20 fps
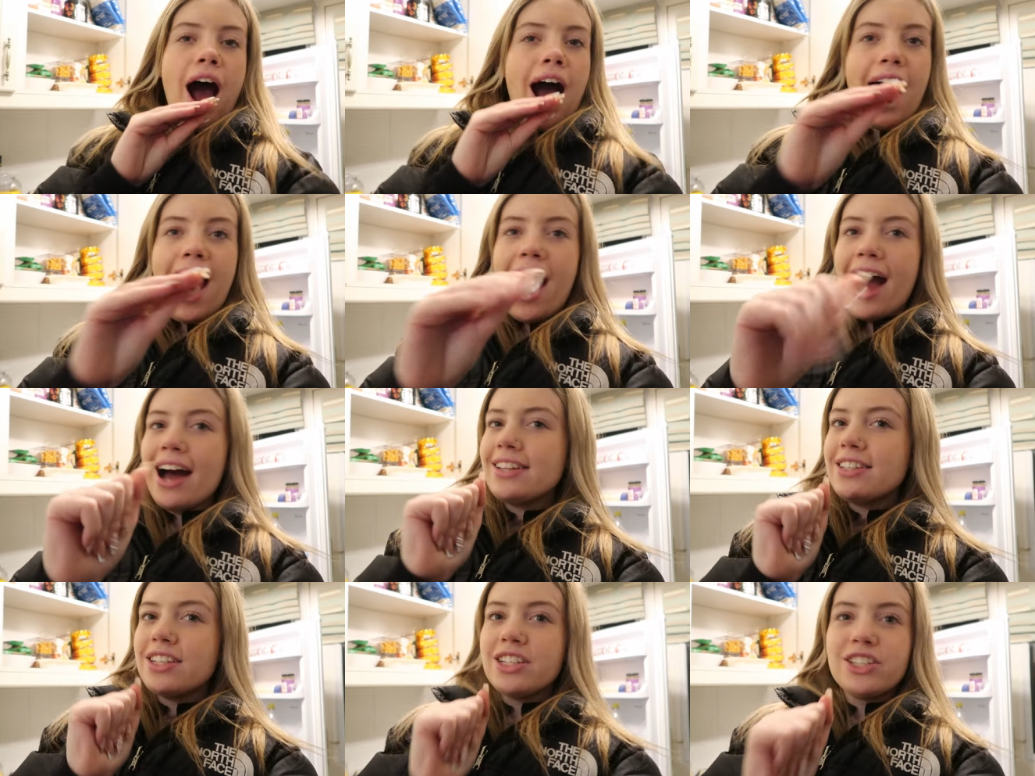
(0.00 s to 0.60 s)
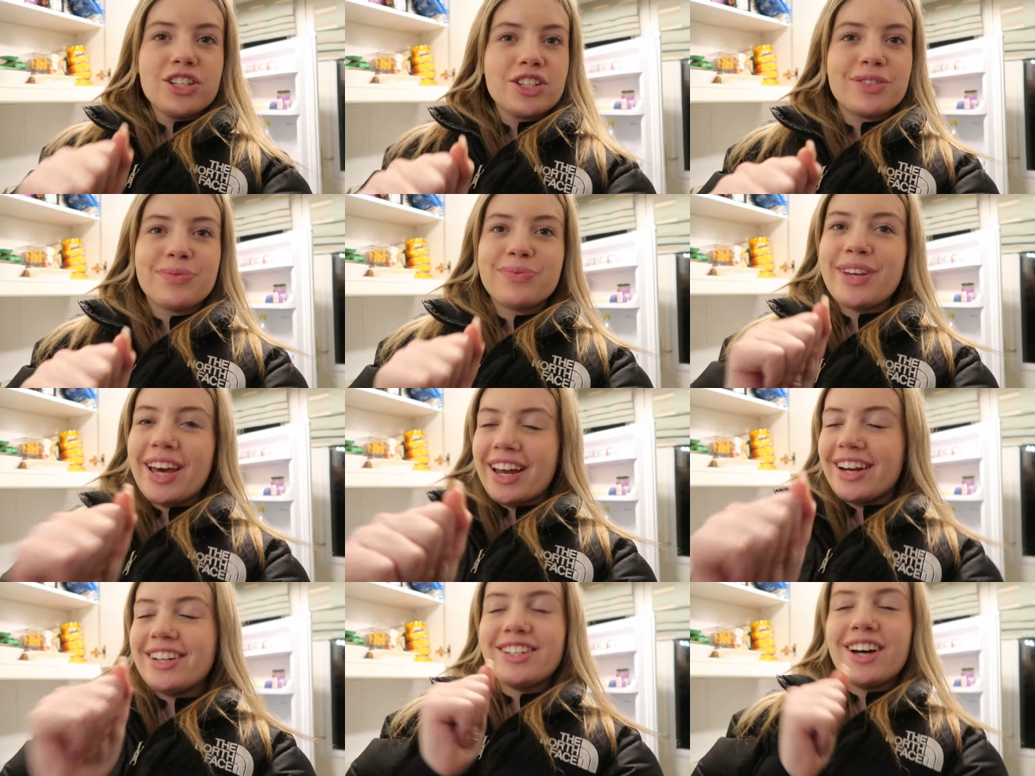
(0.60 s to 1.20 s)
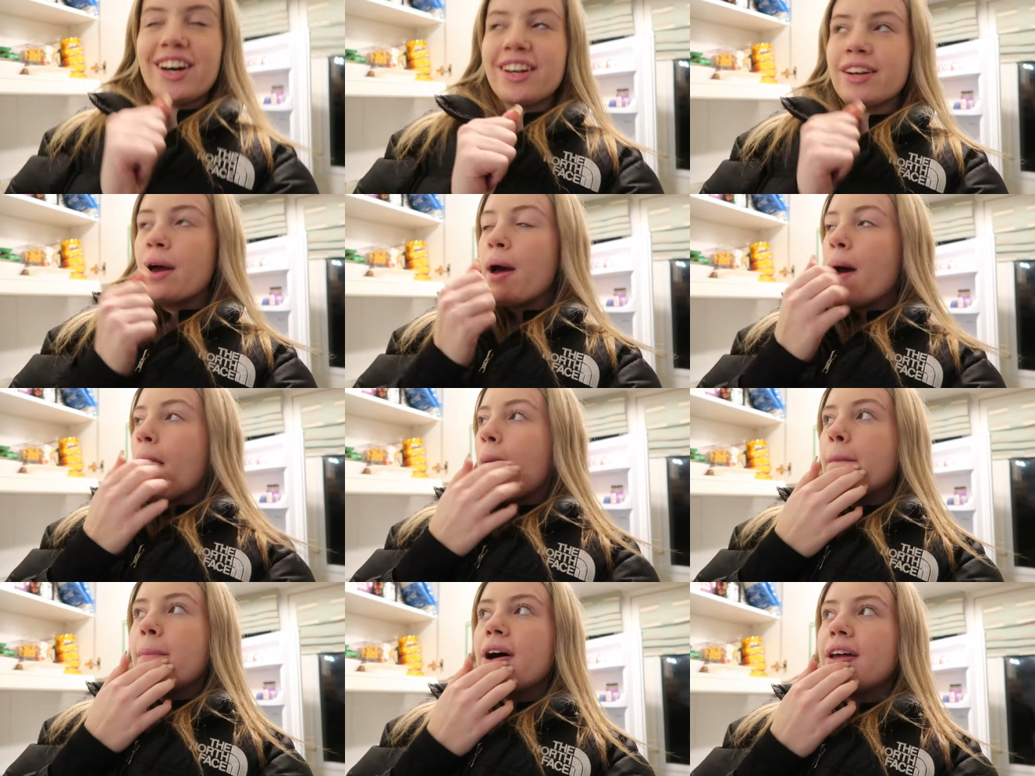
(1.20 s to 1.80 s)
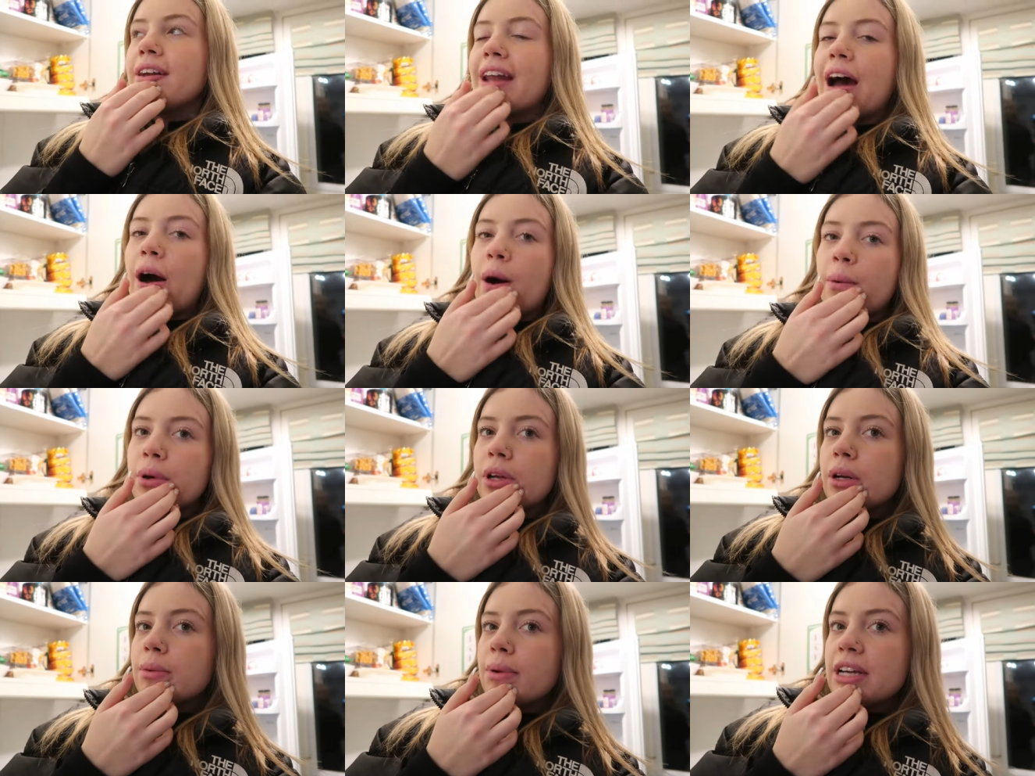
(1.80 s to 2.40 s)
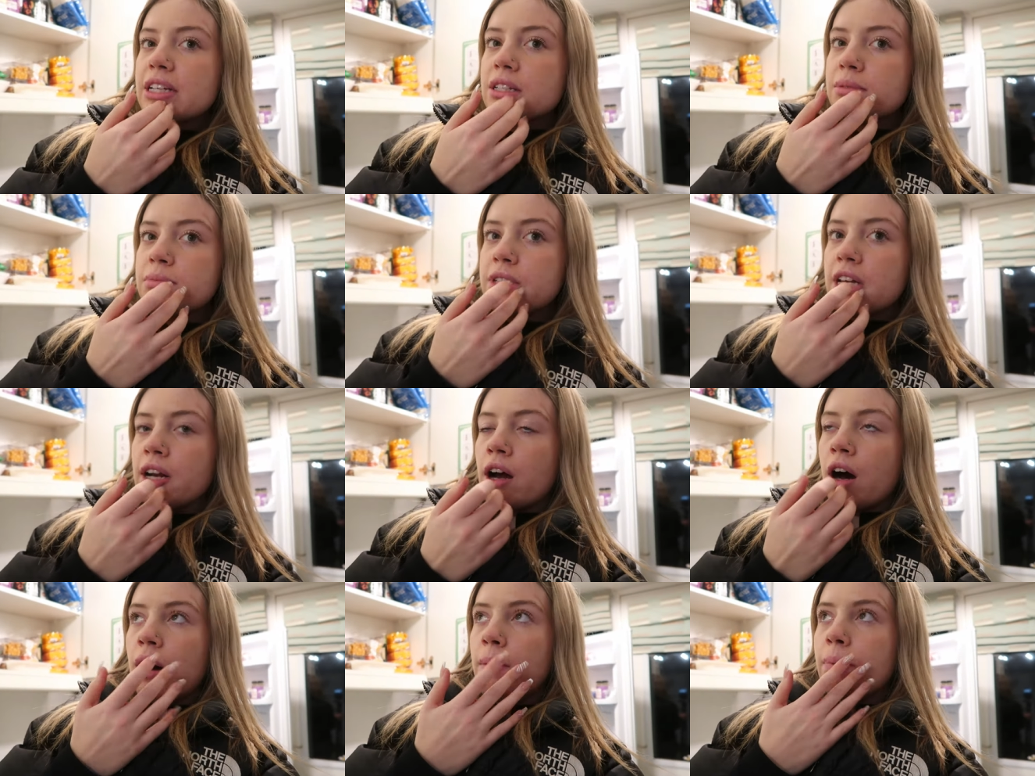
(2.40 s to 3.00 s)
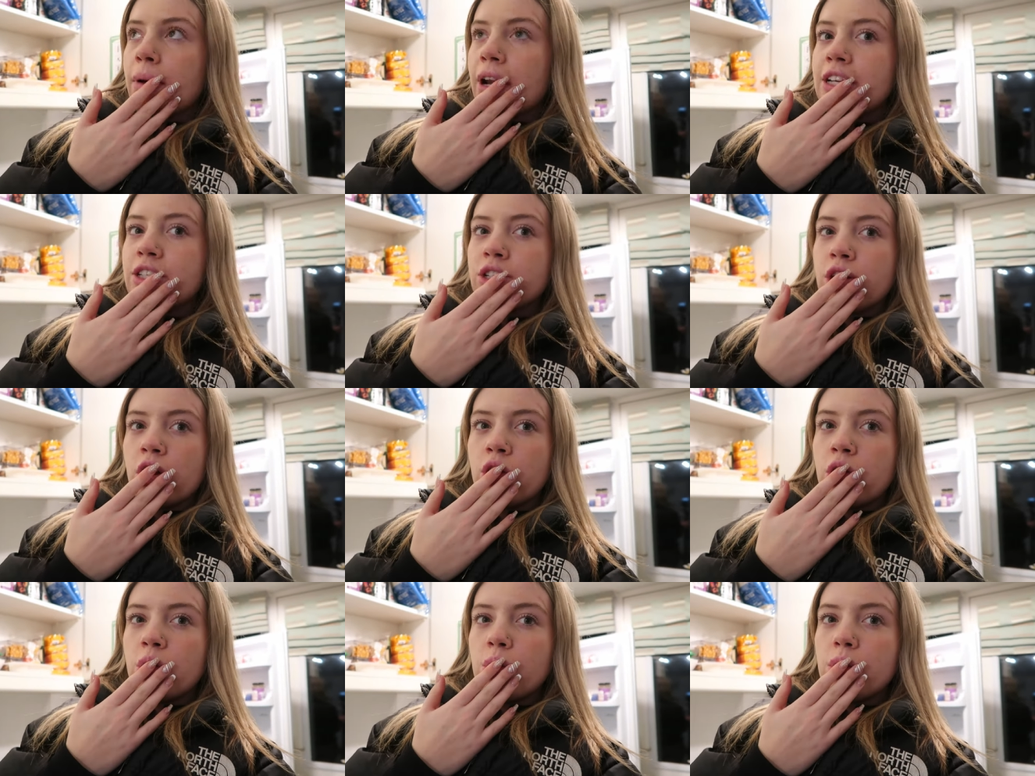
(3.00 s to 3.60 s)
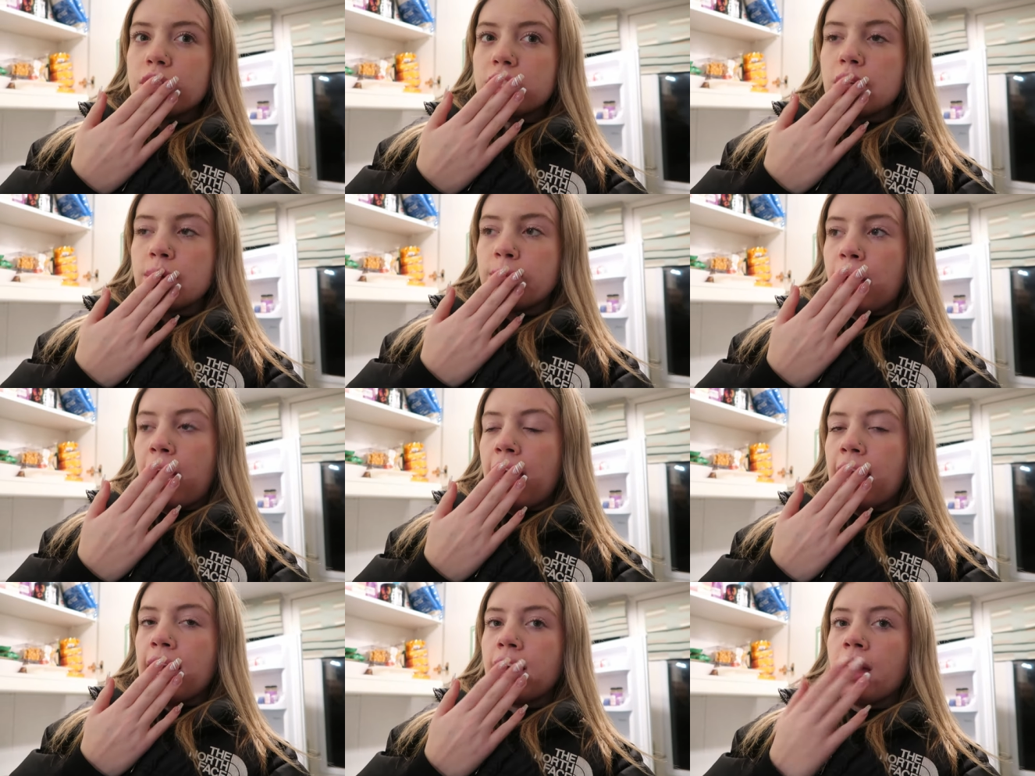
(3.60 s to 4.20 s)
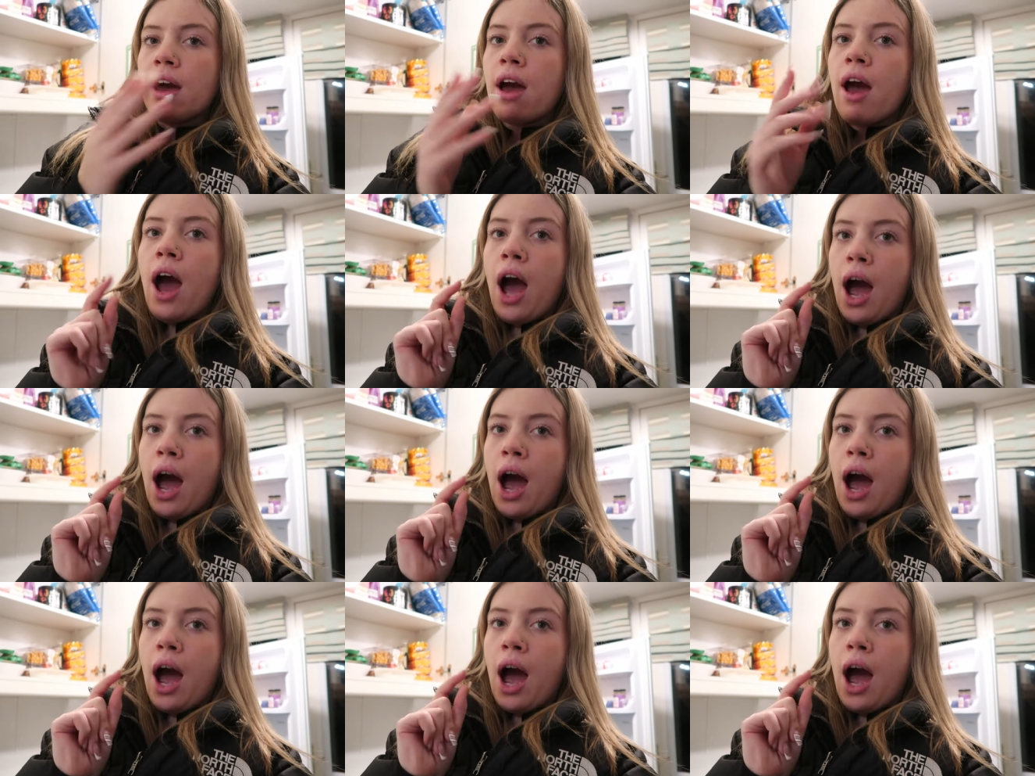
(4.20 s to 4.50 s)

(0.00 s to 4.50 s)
I had to just get it done. But now I'm gonna make some dinner, but I don't know what to make.